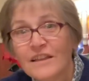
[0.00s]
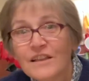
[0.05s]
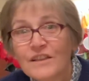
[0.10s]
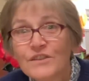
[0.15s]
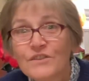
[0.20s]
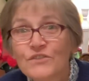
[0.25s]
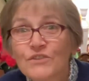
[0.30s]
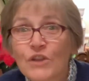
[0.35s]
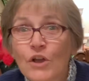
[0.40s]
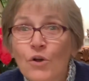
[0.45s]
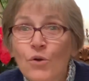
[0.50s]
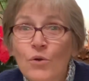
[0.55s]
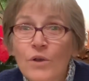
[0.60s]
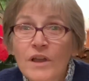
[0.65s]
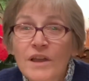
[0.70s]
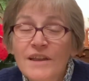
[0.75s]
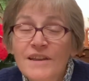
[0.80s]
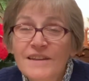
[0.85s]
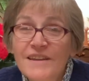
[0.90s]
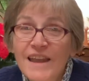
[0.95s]
So
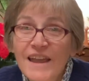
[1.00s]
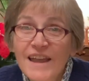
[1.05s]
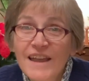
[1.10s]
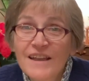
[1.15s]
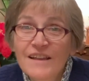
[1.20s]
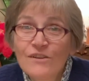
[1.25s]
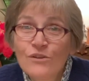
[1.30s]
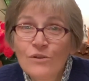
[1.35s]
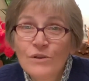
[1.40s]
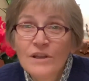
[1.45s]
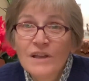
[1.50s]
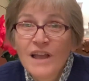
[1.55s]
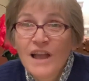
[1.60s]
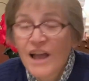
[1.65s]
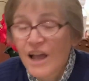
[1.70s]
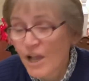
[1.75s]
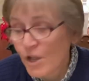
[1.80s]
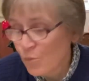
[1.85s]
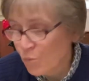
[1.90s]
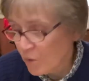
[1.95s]
now
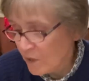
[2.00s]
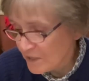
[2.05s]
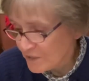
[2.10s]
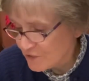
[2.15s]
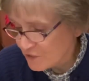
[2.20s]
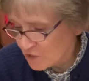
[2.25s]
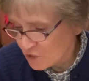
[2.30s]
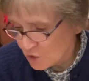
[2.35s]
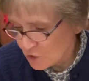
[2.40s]
I want to